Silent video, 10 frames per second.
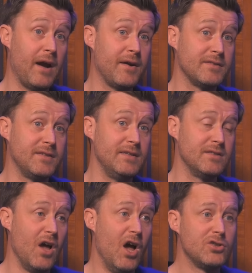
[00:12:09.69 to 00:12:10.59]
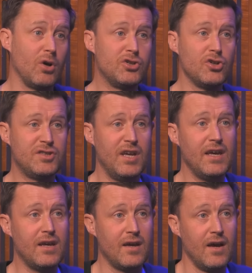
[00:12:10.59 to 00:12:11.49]
part of the season. So I just
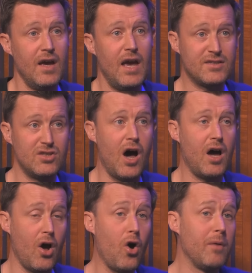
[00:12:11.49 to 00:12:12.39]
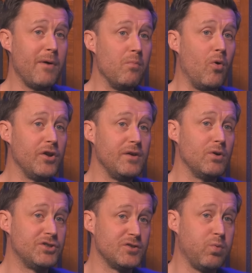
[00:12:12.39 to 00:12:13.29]
think it's not all about money,
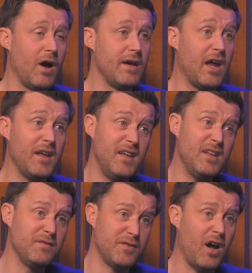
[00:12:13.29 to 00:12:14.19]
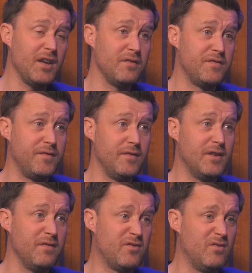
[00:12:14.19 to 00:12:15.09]
which is why. And I think they've kind of
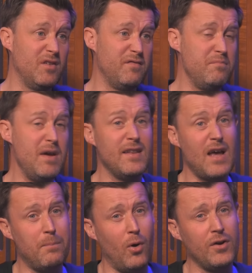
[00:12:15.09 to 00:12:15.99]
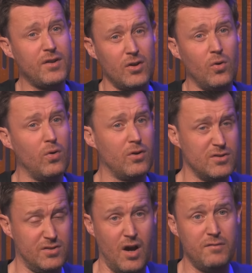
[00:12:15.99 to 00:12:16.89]
they've they've made that point. I know
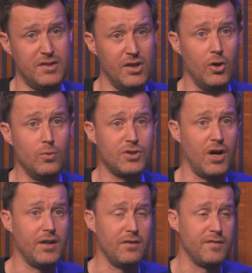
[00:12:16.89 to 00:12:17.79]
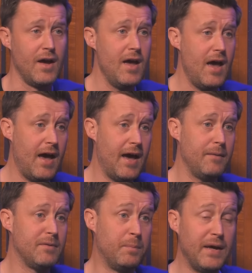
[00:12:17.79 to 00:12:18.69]
there's obviously huge kind of
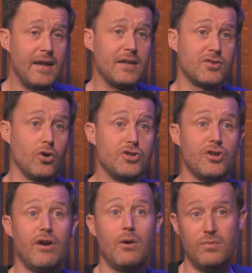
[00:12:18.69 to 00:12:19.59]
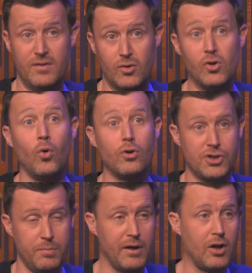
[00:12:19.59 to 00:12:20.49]
uh, debate and discussion around the
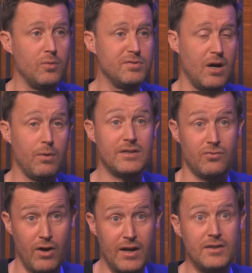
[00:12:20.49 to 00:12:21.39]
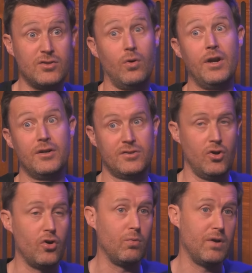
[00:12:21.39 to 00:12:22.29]
ownership of the clubs nowadays, and rightly so. And here's
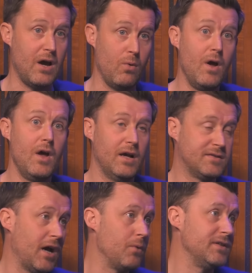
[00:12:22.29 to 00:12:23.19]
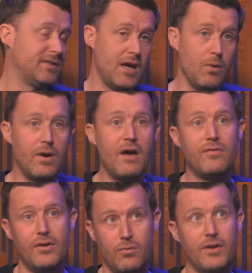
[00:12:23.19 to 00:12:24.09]
another one now, yeah. a Saudi state,
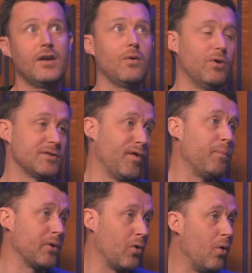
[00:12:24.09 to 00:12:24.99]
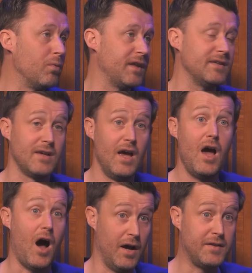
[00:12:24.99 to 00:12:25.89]
whatever. And we're thinking, where's football going with this?
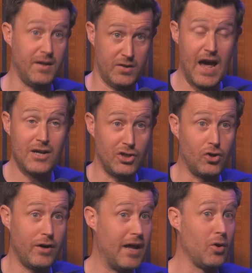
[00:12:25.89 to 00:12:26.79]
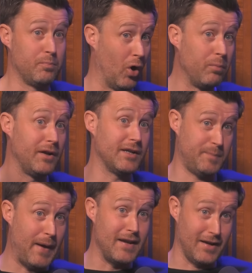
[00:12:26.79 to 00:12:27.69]
I think they actually could end up doubling the
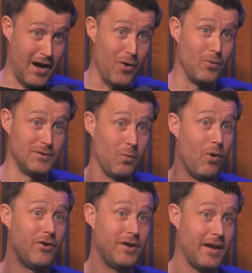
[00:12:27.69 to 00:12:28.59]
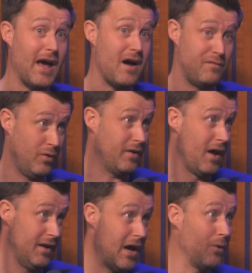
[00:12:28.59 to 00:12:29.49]
spending now. Is the worry yeah. I'd have with
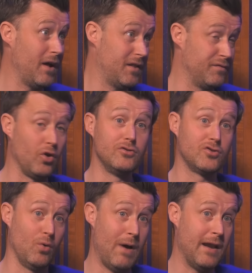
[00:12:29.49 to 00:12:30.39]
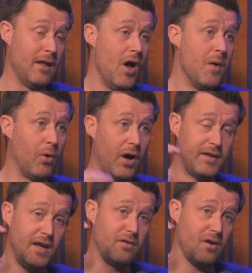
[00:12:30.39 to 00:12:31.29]
now that they've done so well. But
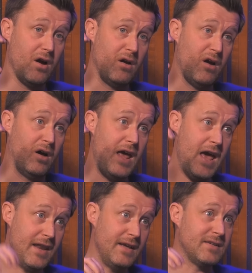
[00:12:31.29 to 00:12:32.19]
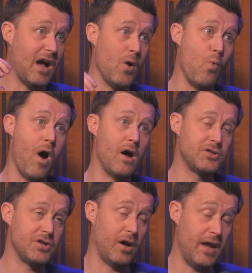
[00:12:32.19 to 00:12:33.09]
I think on Eddie's Howe
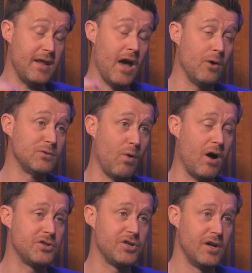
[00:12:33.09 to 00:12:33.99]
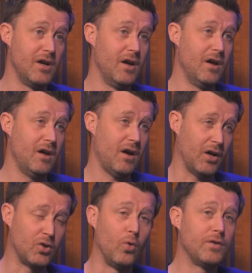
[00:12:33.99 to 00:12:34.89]
watch, on Eddie Howe's watch.
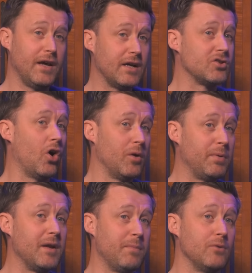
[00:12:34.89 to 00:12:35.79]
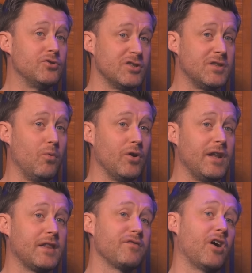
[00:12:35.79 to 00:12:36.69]
I don't think it's all been about just the
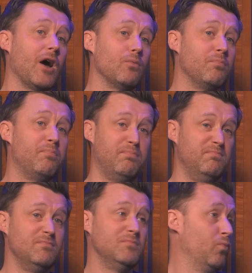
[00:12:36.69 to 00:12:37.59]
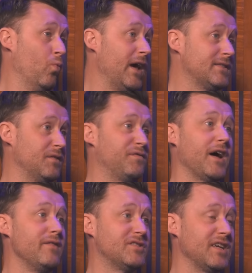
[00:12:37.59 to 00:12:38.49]
money that they've gone out and wasted
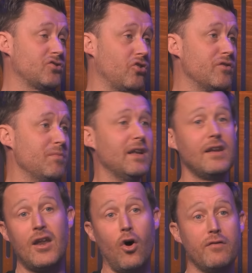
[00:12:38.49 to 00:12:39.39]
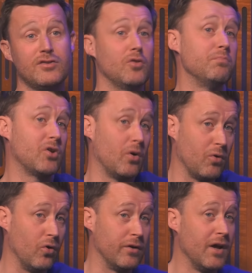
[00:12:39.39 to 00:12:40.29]
five and six hundred million and all of a sudden
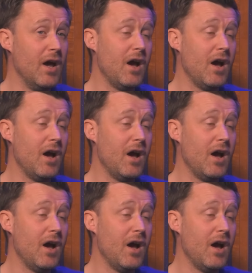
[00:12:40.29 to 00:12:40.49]
become good.